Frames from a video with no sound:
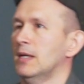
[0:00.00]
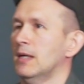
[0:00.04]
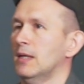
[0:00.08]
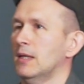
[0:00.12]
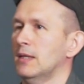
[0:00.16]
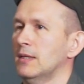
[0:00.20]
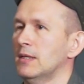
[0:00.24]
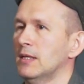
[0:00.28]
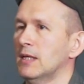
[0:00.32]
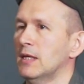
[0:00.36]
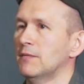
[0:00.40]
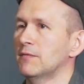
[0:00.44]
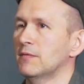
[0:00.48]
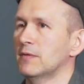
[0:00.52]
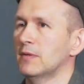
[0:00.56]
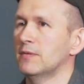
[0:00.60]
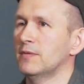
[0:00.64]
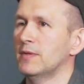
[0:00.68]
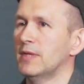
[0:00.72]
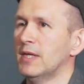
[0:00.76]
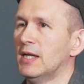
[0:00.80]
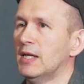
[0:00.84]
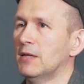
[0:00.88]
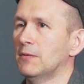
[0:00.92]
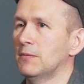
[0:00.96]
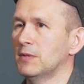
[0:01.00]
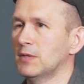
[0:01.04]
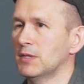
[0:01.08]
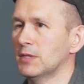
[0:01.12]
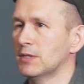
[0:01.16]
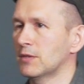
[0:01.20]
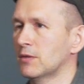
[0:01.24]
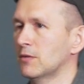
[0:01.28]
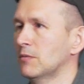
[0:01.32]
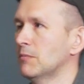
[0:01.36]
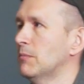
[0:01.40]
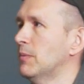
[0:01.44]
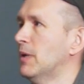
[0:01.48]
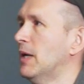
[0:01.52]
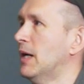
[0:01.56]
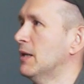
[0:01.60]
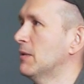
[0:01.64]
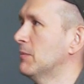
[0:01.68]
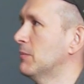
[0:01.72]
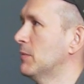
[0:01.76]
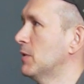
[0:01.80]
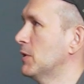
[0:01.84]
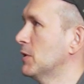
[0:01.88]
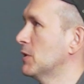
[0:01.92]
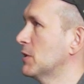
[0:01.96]
At the end of the day, we just
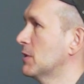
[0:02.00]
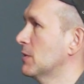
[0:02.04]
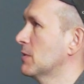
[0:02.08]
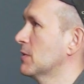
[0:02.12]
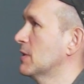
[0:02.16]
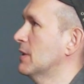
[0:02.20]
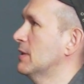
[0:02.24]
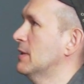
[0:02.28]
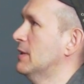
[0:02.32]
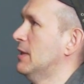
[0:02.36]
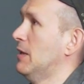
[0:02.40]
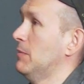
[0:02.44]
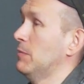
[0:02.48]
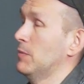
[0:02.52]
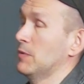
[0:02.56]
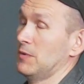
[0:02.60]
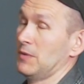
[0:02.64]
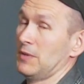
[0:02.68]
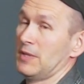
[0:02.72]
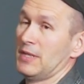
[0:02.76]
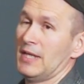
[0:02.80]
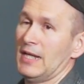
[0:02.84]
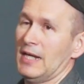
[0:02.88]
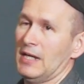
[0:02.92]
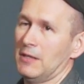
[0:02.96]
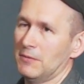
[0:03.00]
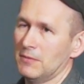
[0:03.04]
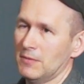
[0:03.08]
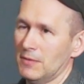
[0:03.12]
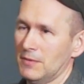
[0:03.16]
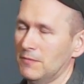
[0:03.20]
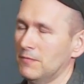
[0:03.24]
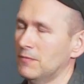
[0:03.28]
combine and merge those n tuples, a count,